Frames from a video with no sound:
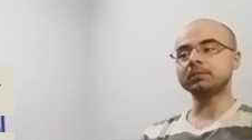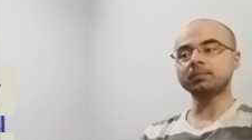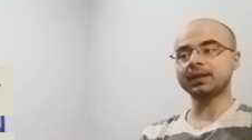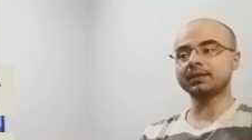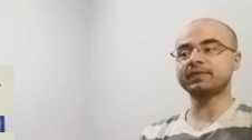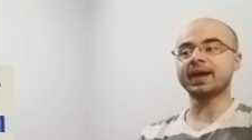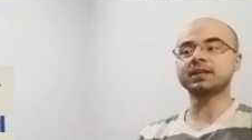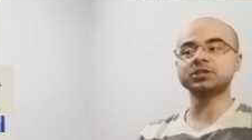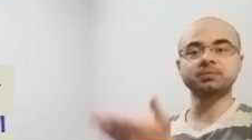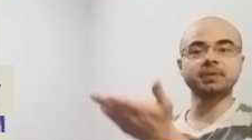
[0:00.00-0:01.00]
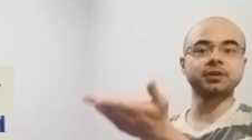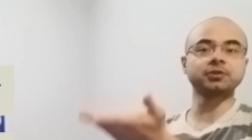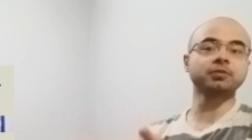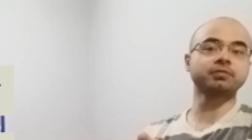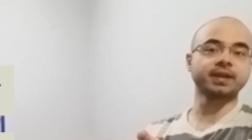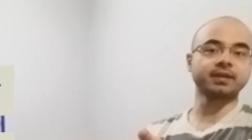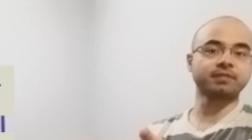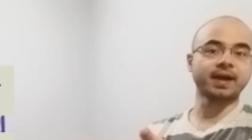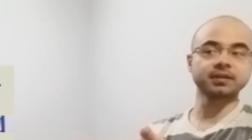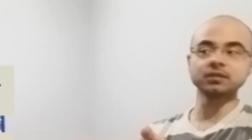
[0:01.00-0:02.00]
but the fact that she made it into
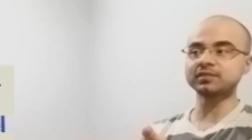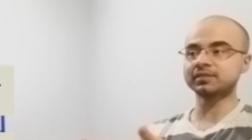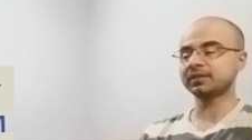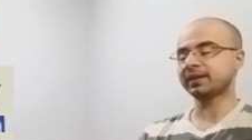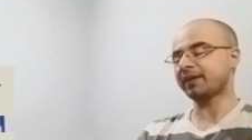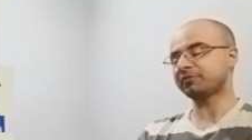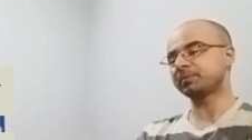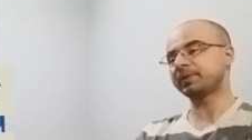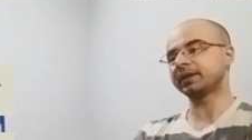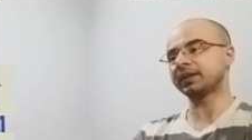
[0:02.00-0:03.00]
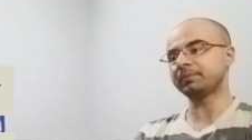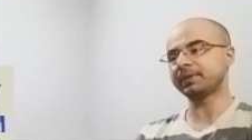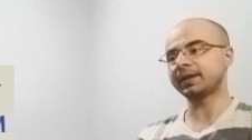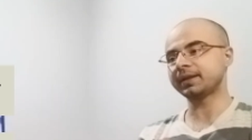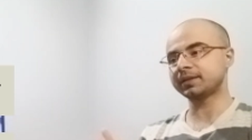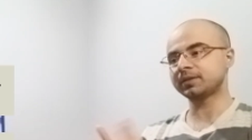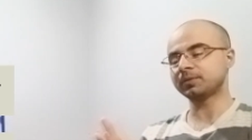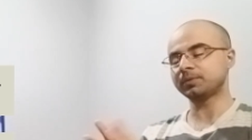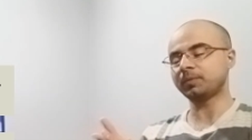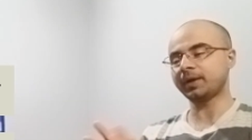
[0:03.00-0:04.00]
semi-finals after being eliminated,
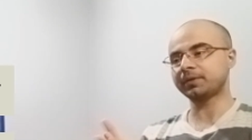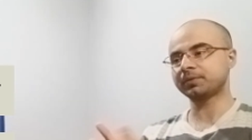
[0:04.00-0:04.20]
wow.